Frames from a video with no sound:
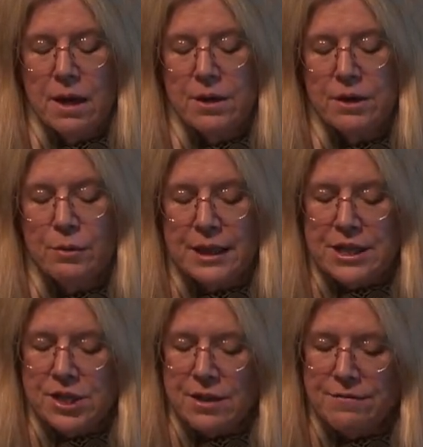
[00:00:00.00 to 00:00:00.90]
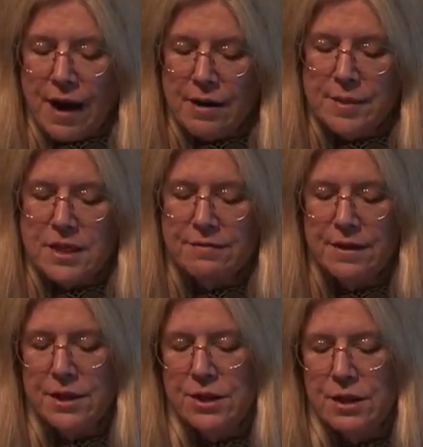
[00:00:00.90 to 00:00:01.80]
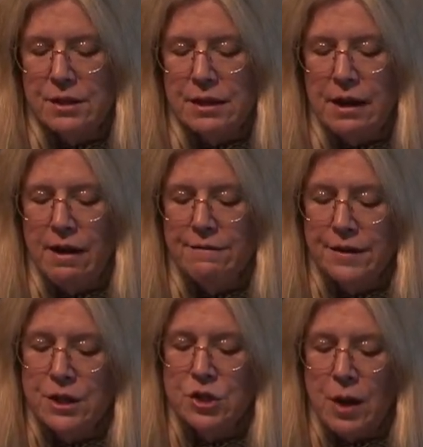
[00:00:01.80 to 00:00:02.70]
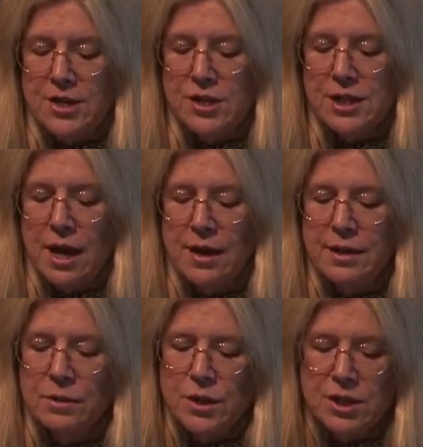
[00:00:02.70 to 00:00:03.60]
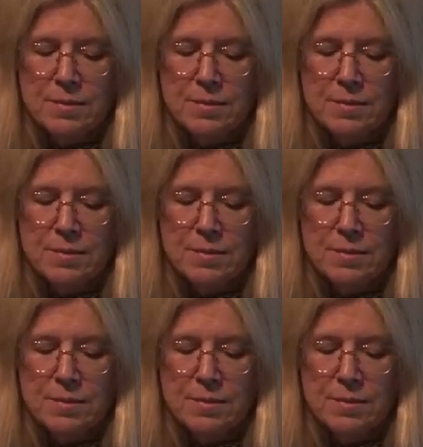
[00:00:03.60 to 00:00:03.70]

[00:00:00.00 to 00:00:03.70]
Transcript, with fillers: The religious environment of village, of village Rajasthan in which the